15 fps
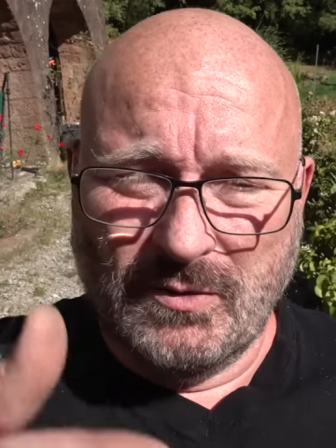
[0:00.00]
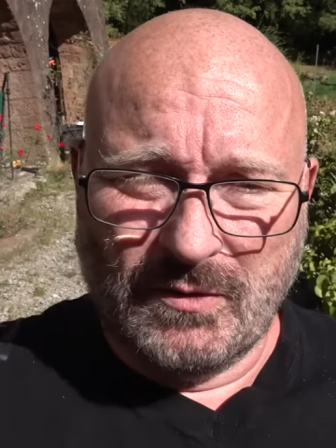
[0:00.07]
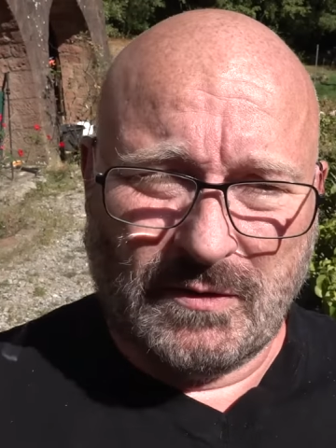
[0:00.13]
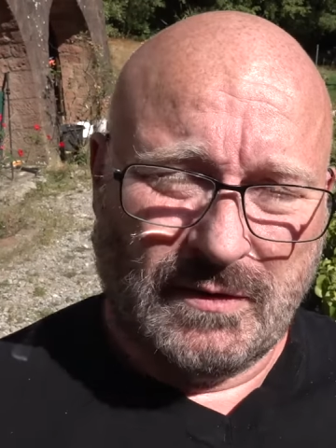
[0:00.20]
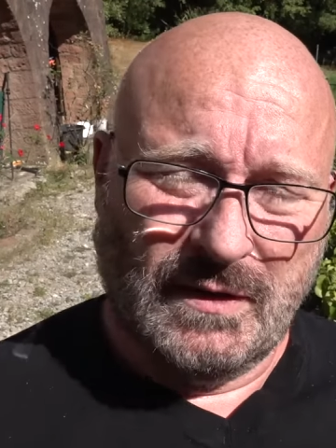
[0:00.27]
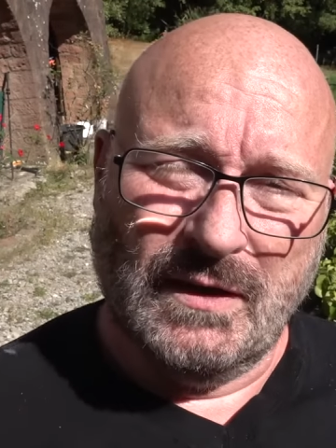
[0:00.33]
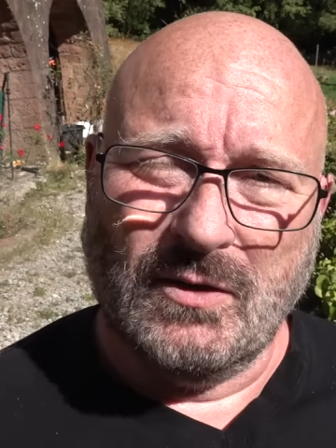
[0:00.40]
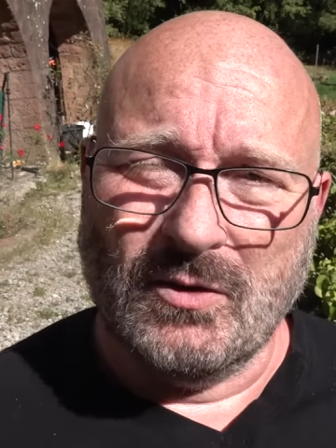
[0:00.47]
too
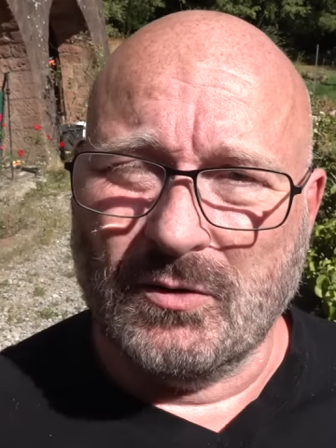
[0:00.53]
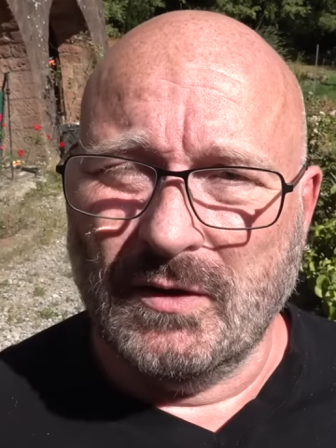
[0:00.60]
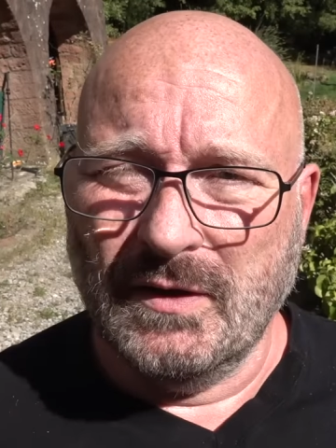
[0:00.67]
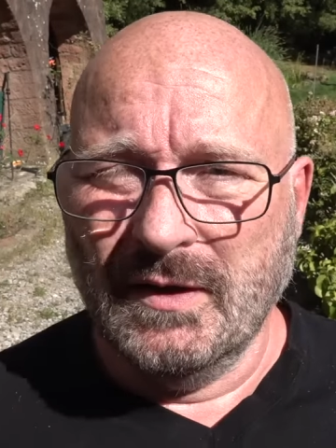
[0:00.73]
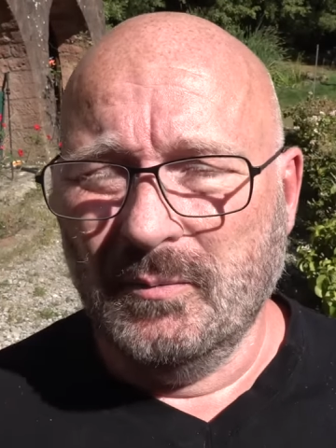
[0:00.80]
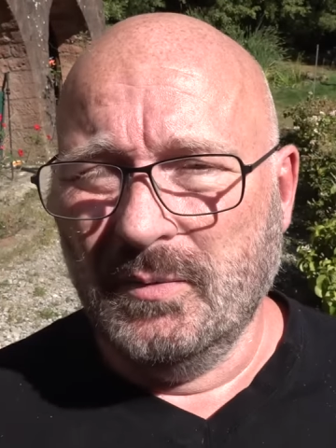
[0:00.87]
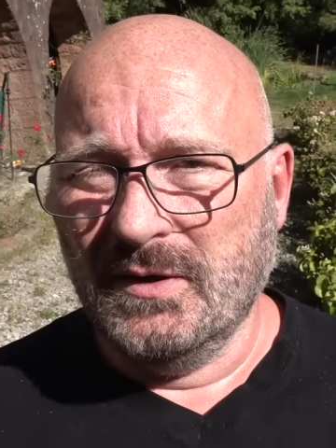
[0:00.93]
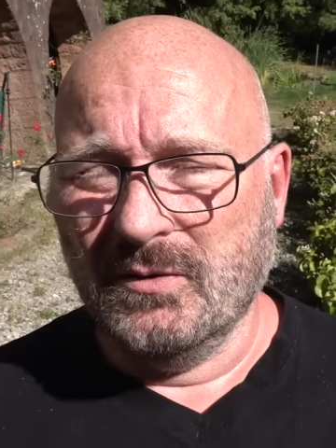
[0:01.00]
thick or a
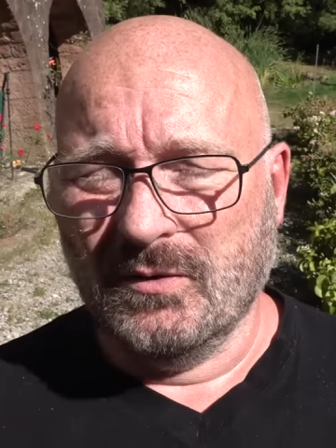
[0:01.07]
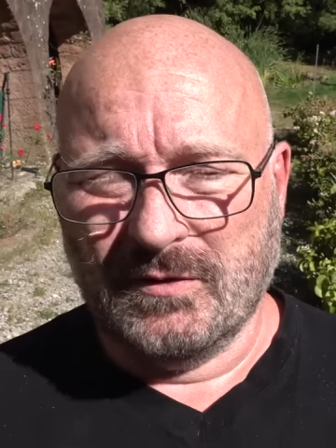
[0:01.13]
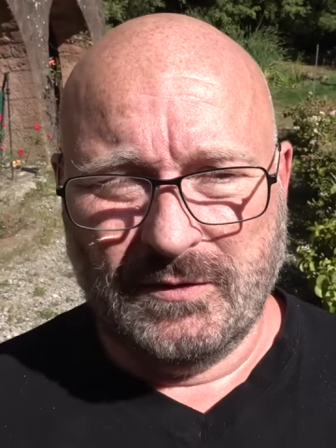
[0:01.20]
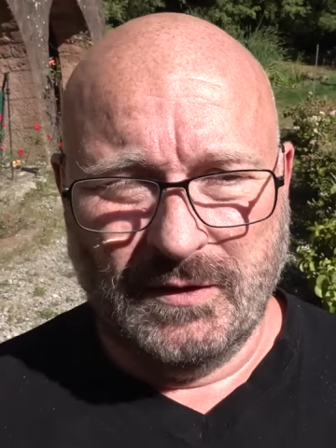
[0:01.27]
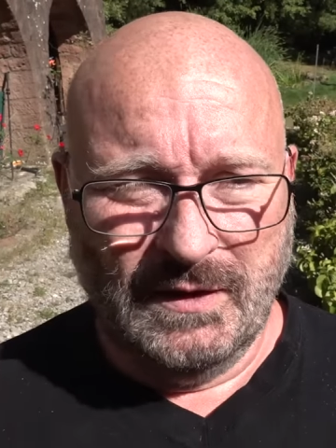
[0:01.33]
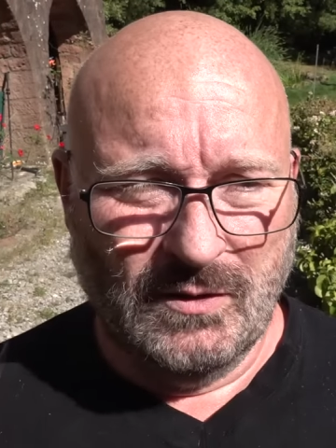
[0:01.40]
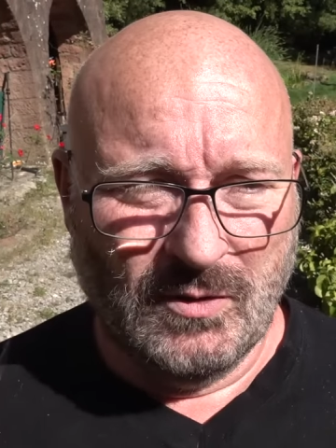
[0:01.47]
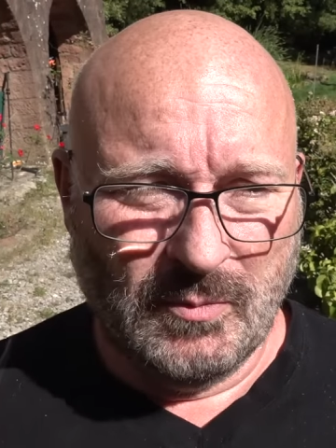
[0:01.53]
little bit too
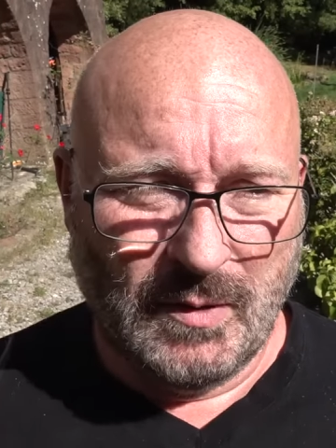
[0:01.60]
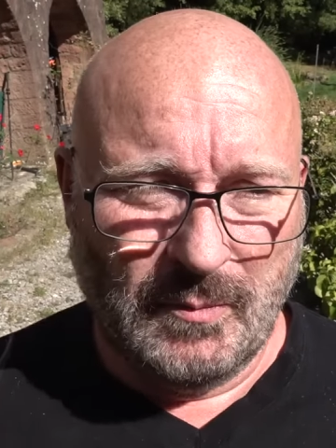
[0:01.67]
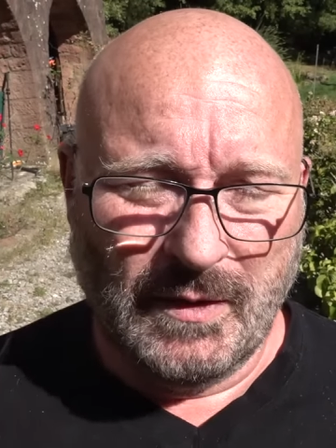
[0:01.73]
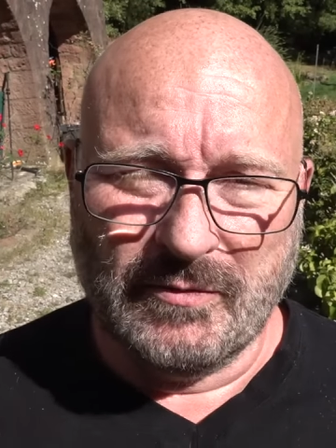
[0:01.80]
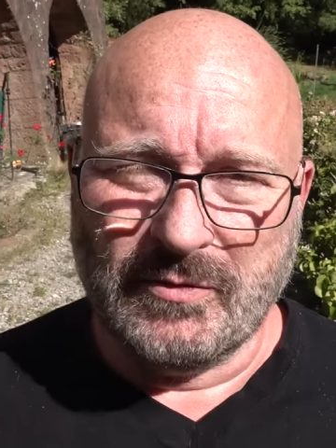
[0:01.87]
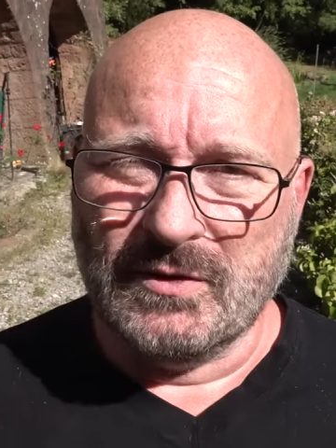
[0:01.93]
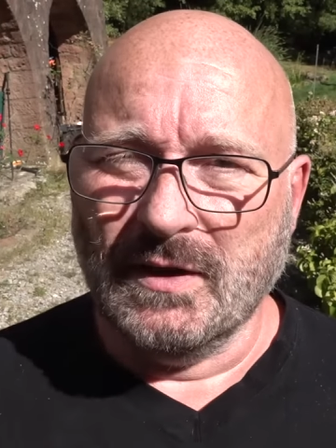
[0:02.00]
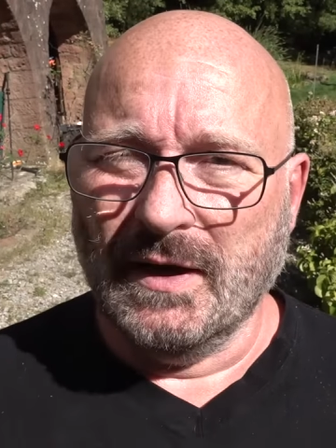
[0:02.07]
thin, or maybe
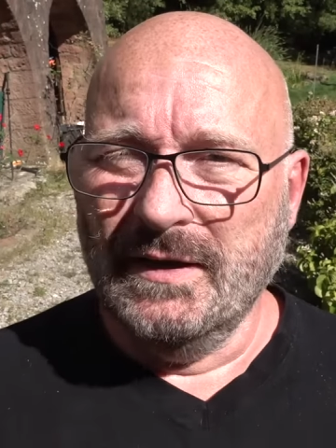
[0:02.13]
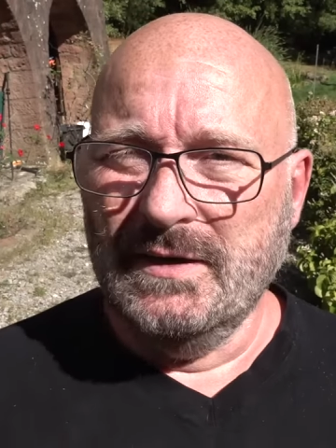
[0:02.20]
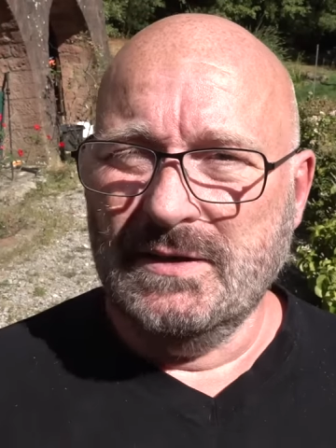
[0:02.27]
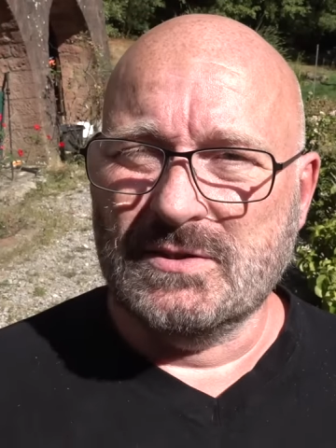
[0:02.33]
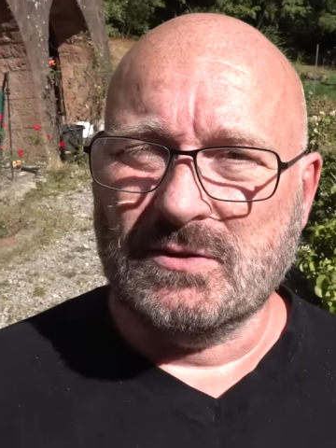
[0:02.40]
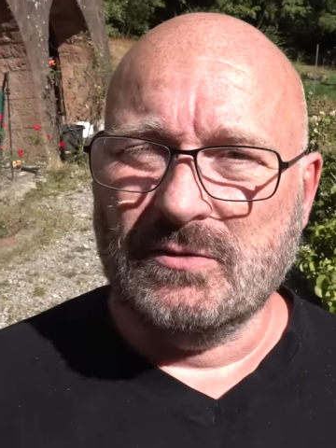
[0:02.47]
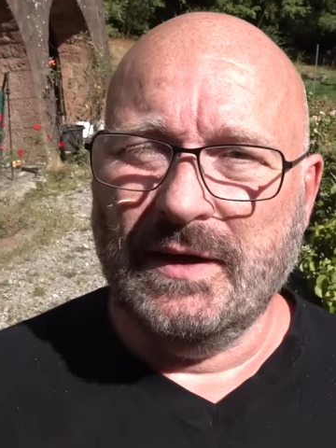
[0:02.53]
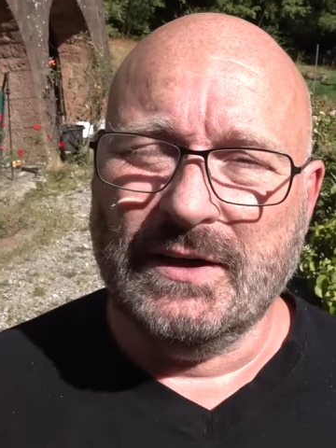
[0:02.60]
have a tiny
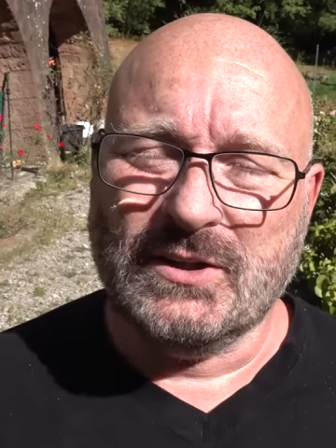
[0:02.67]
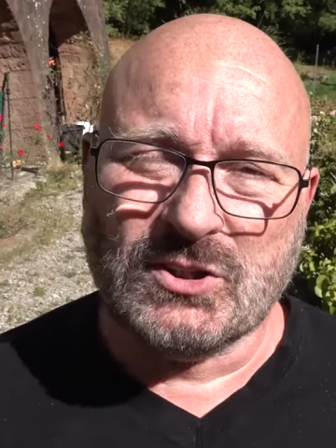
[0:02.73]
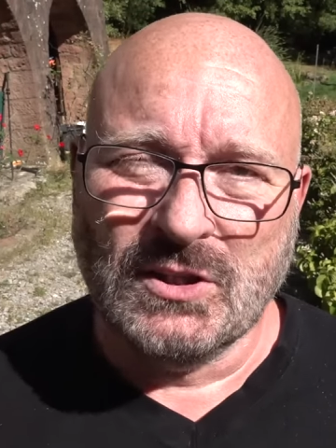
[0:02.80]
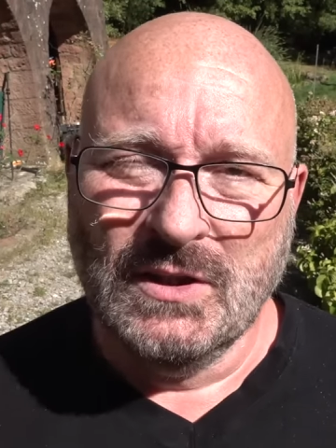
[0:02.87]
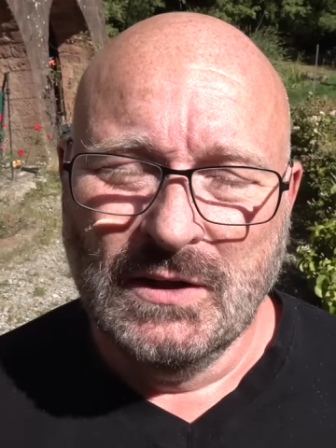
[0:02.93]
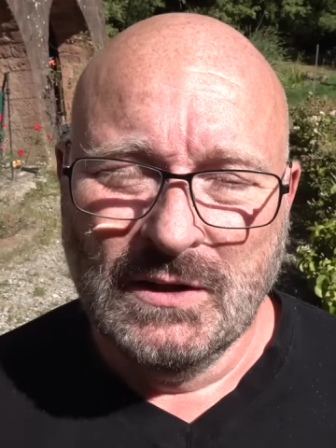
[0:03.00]
scratch,